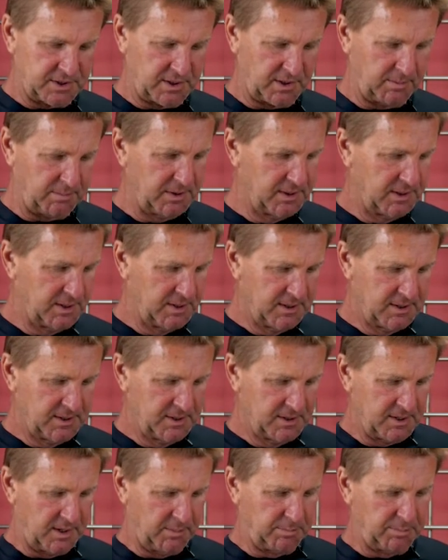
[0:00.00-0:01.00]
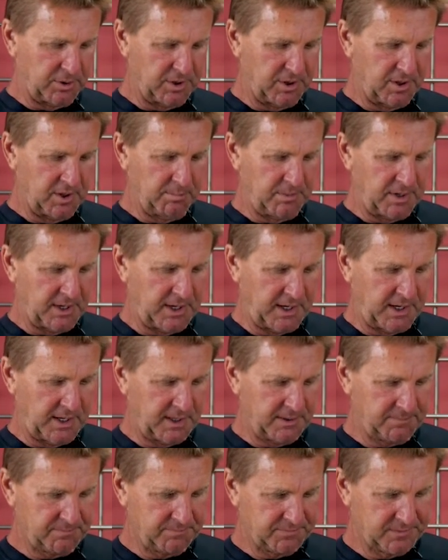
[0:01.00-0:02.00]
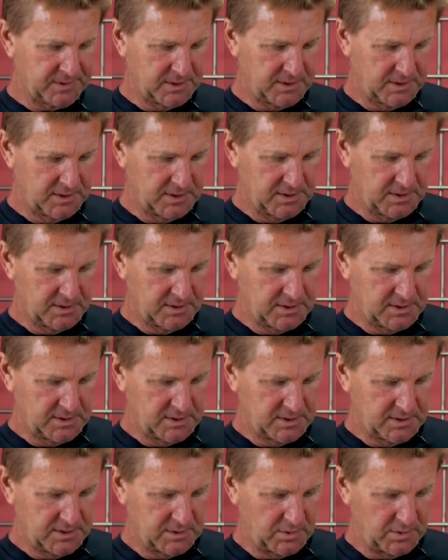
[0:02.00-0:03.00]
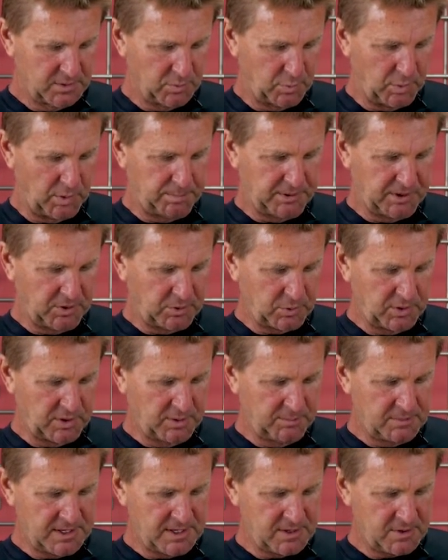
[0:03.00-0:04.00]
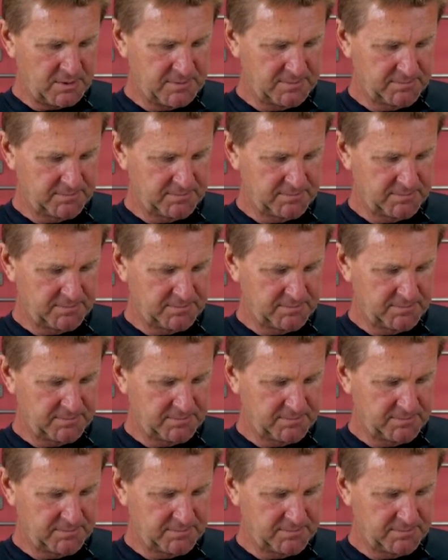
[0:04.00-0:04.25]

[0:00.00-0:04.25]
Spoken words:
up. I'm putting in my whipping cream now.